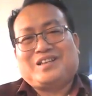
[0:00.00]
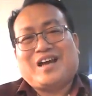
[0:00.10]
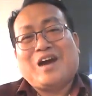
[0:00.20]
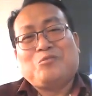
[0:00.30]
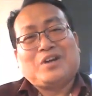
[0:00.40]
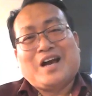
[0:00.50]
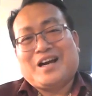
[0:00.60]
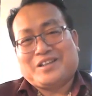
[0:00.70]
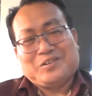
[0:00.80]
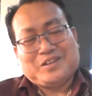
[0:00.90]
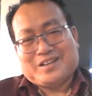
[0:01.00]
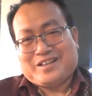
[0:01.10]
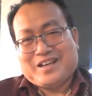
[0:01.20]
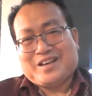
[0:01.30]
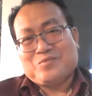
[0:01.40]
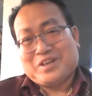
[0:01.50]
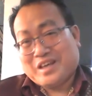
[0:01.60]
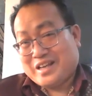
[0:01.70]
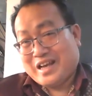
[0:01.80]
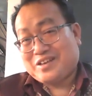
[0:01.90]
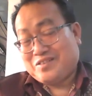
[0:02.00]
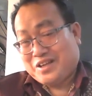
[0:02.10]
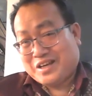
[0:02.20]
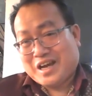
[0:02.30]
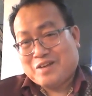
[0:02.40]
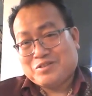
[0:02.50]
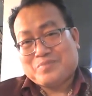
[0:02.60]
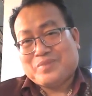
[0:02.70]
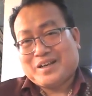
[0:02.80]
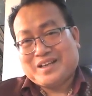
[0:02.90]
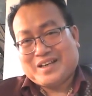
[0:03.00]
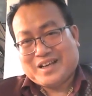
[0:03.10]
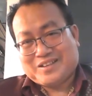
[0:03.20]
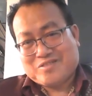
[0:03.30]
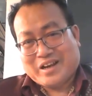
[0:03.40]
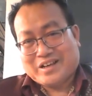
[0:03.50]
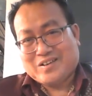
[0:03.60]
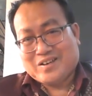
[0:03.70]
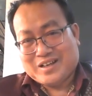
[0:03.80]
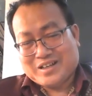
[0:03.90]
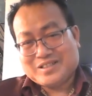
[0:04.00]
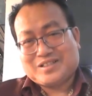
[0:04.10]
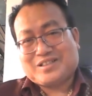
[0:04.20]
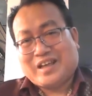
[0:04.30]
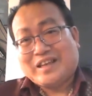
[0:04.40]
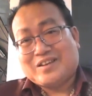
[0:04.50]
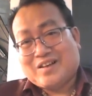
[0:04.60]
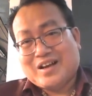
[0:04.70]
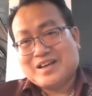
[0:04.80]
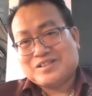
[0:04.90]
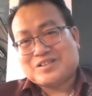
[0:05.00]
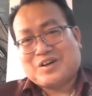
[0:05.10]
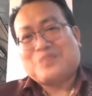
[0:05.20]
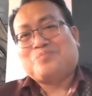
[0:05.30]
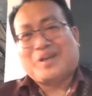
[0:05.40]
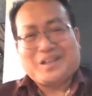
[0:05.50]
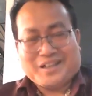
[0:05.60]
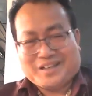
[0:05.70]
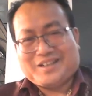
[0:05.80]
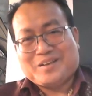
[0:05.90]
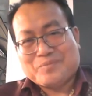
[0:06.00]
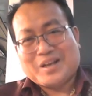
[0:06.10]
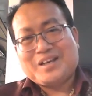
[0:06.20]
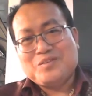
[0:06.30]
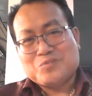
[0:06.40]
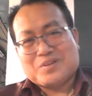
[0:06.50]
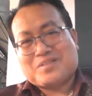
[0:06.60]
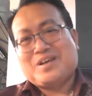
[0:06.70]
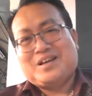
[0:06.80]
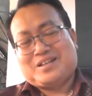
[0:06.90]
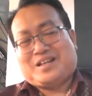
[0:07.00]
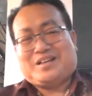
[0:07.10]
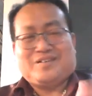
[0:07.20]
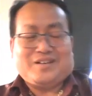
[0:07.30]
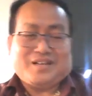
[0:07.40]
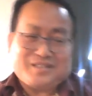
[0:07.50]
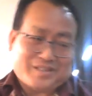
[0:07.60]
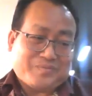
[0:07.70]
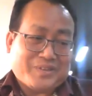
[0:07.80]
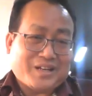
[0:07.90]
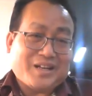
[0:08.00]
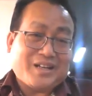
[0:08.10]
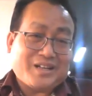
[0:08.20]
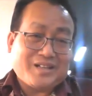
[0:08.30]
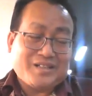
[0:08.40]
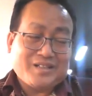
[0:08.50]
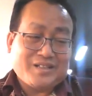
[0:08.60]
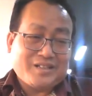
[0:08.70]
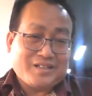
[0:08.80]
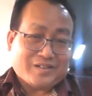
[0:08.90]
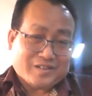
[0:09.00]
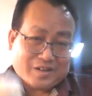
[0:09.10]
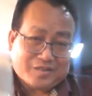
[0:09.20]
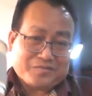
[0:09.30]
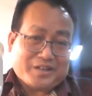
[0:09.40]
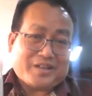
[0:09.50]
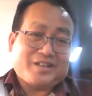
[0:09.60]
I would argue that yeah, we can actually count the money like $10, $10 of money. The money worth $10, something like that, or coffee.